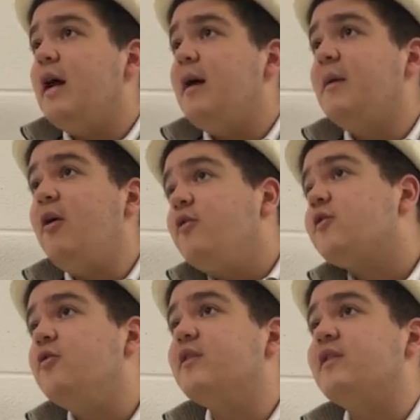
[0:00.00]
at my old
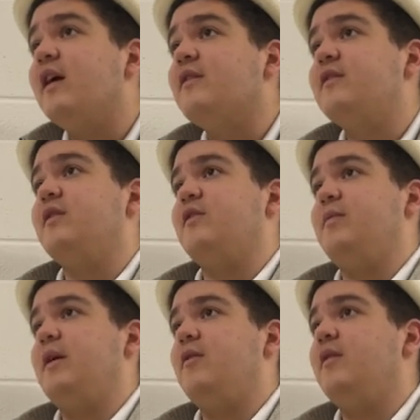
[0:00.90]
school in Texas
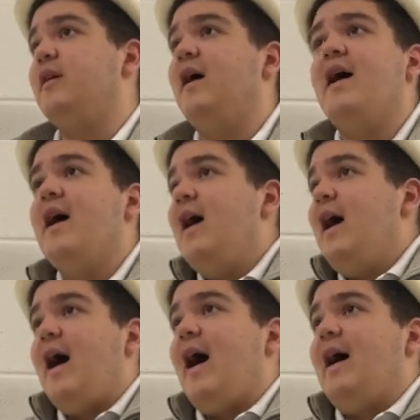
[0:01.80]
disappeared, I,